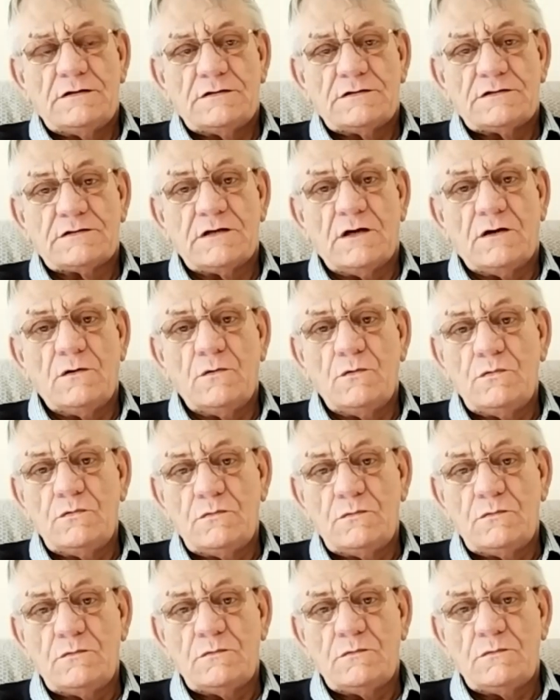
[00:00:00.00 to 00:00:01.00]
So
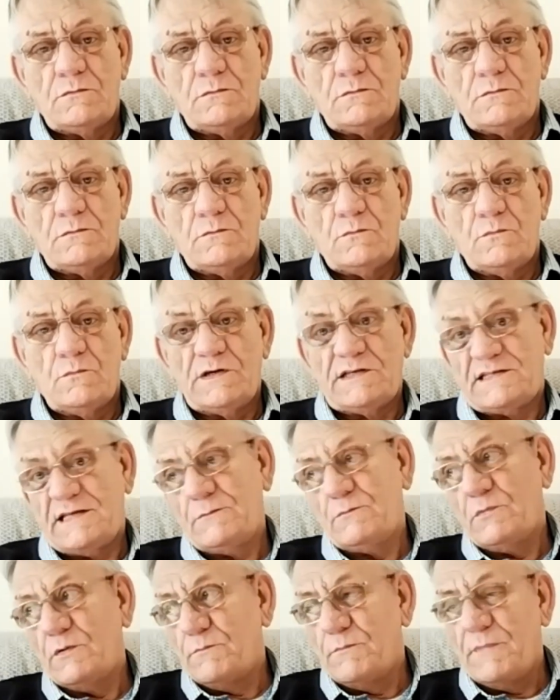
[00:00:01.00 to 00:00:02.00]
we
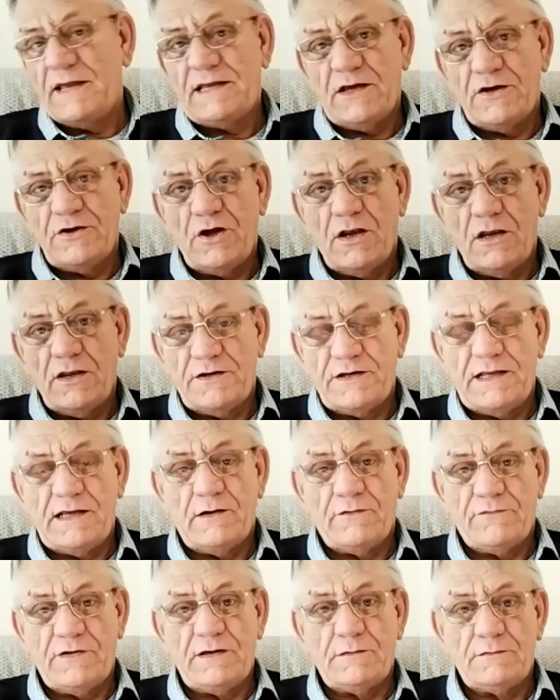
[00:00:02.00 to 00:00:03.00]
said we'd make an holiday
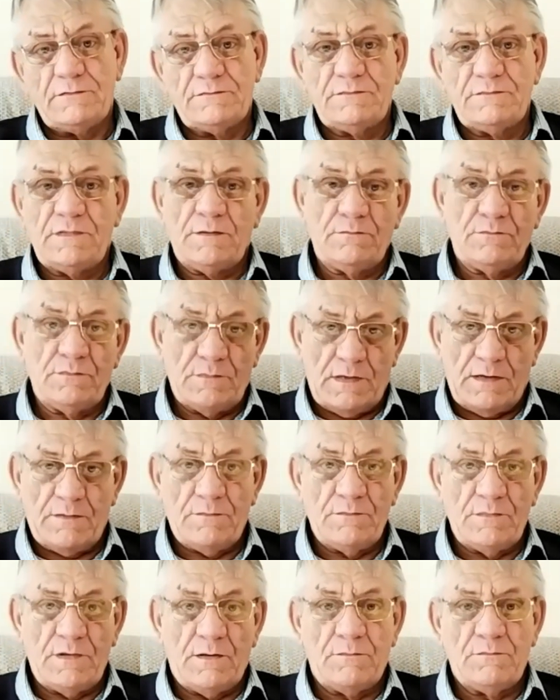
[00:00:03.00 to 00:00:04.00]
of it and,
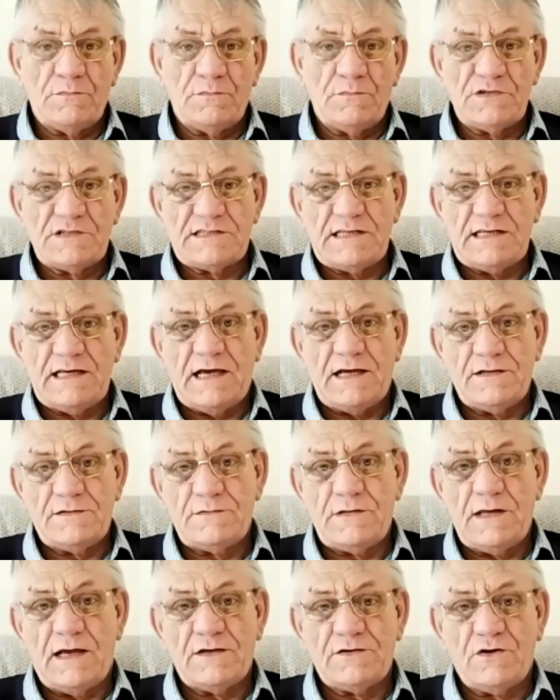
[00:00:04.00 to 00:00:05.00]
and, and we'd see our,
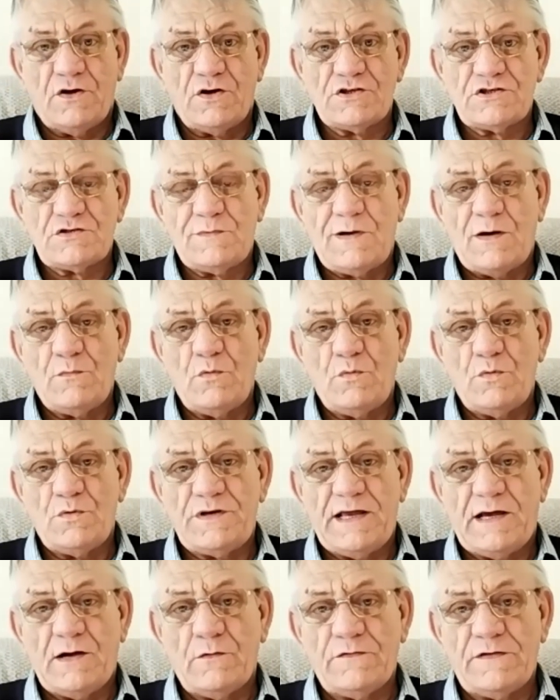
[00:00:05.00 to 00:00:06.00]
our, daughter while we were
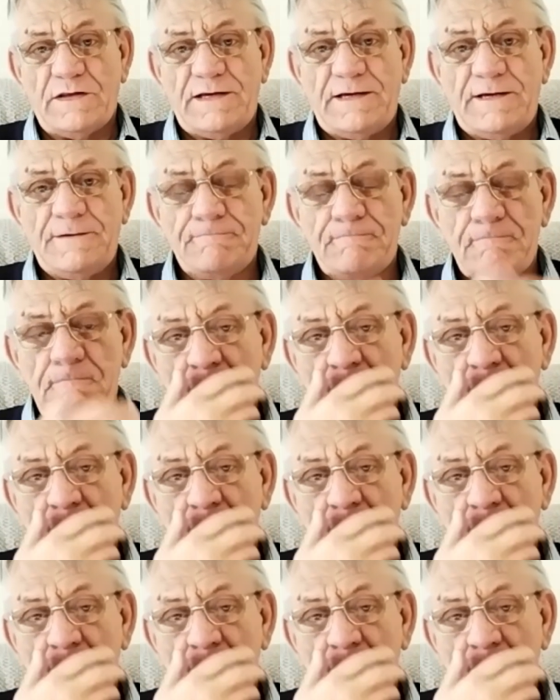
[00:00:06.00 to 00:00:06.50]
down there.